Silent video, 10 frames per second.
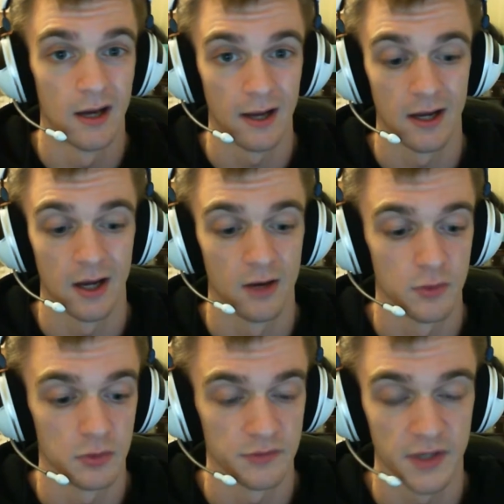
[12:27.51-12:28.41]
Out of all
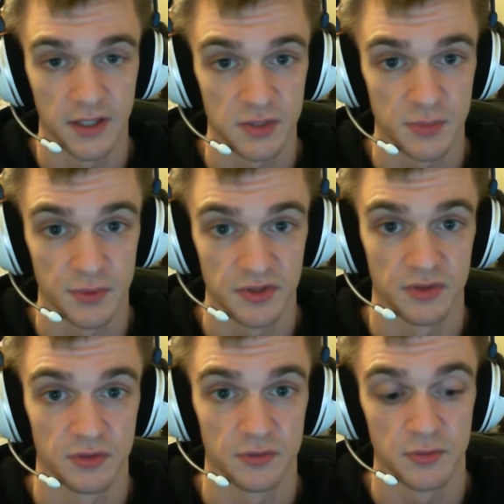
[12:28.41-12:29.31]
the fine cast models I've
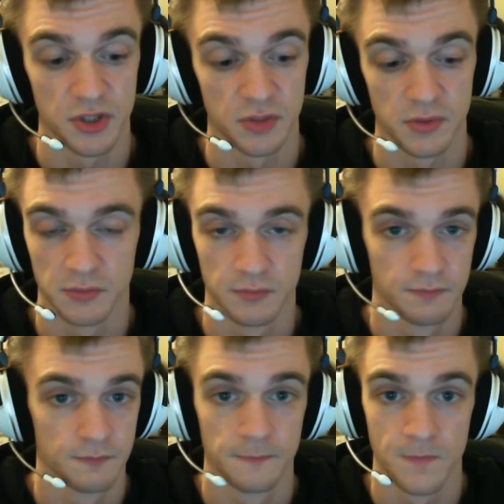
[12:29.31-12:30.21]
done from GW,
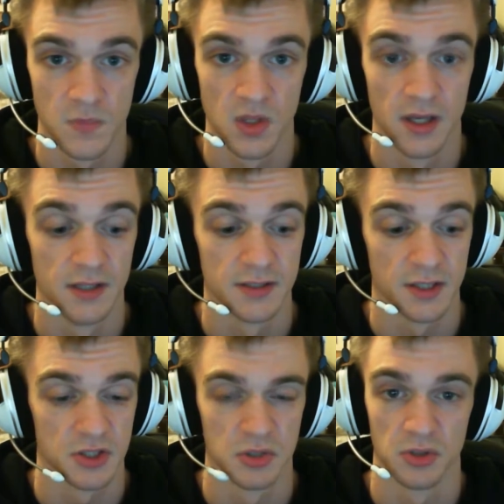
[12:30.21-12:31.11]
it's
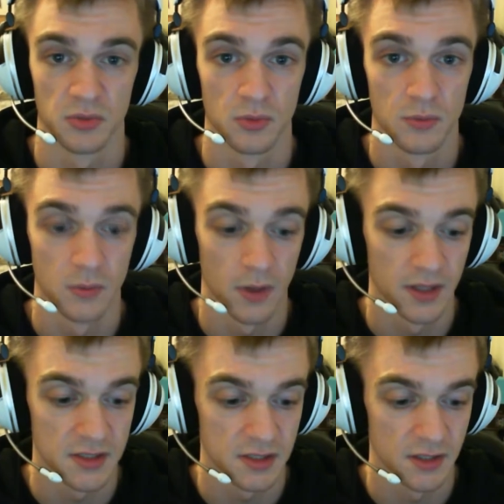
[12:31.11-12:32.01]
actually done quite
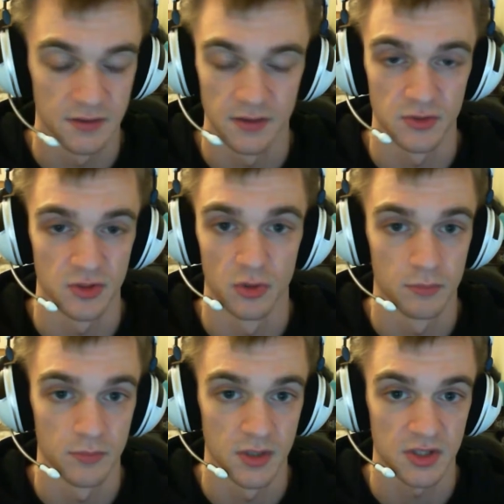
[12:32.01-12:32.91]
nicely. There's no
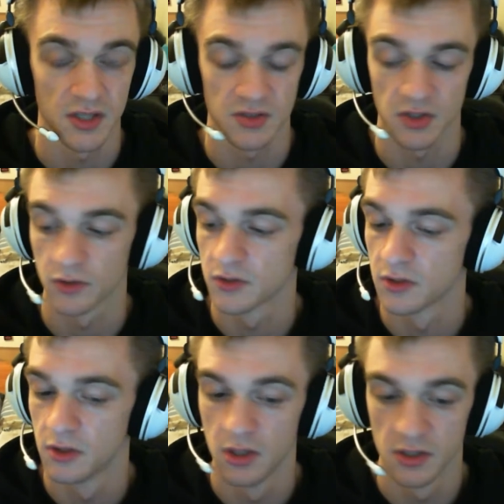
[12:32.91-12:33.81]
miscasting on it.
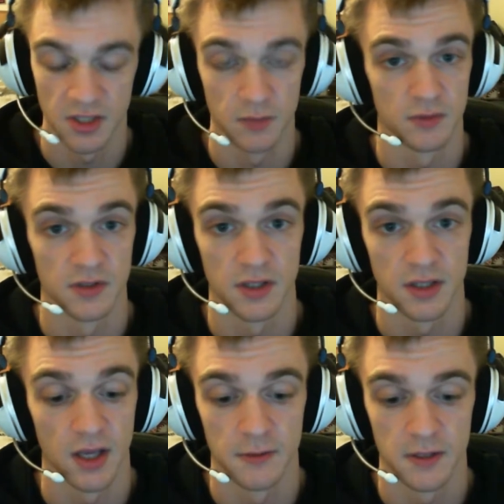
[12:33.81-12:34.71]
Same with the
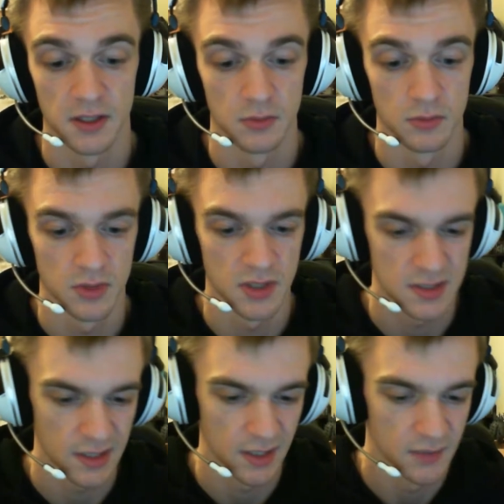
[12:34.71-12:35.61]
Vindicator. He's
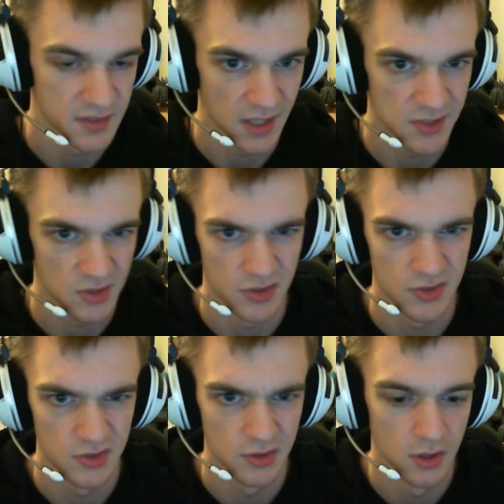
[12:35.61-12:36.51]
slightly miscast on
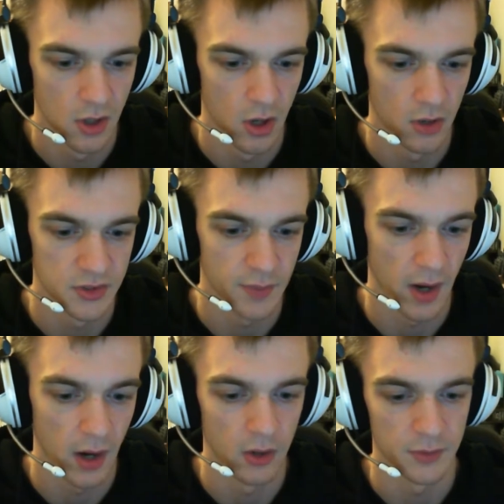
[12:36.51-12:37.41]
the
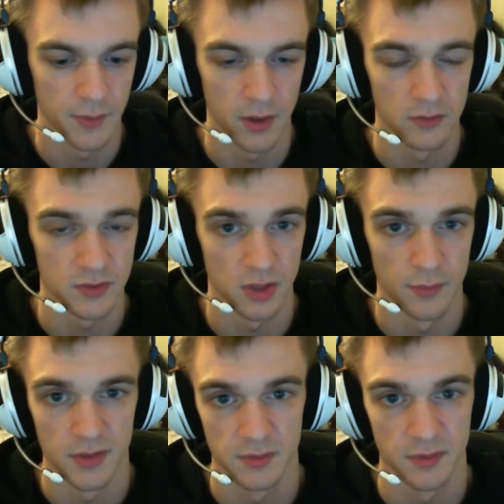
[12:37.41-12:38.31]
barrel of his gun, but I
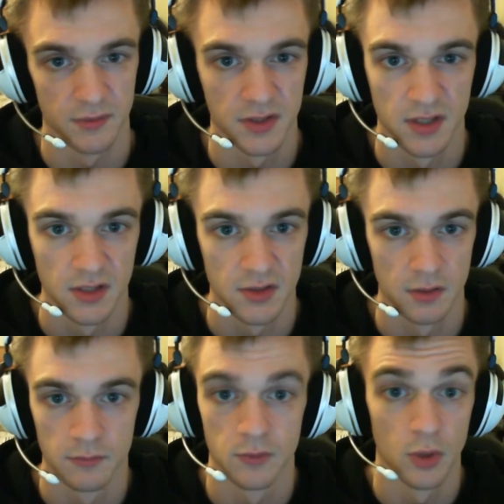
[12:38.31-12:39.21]
was able to fix that, so
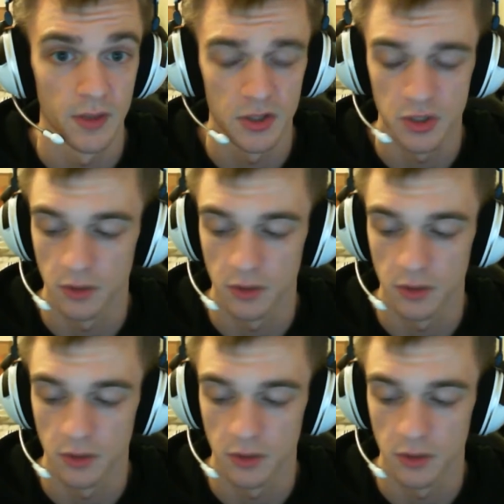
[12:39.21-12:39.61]
no big issue.